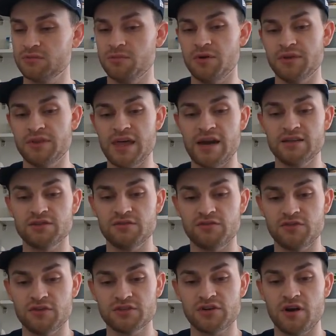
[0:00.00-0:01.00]
But that is the
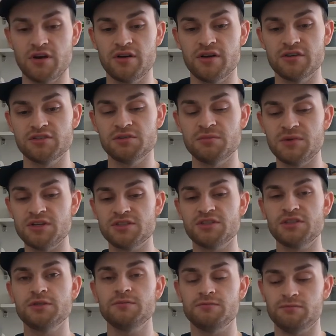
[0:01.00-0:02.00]
first card in our
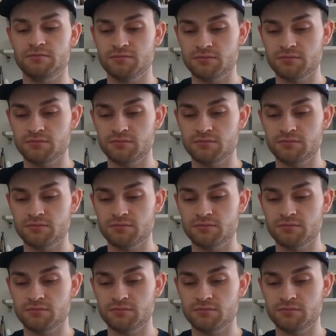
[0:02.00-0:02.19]
submission.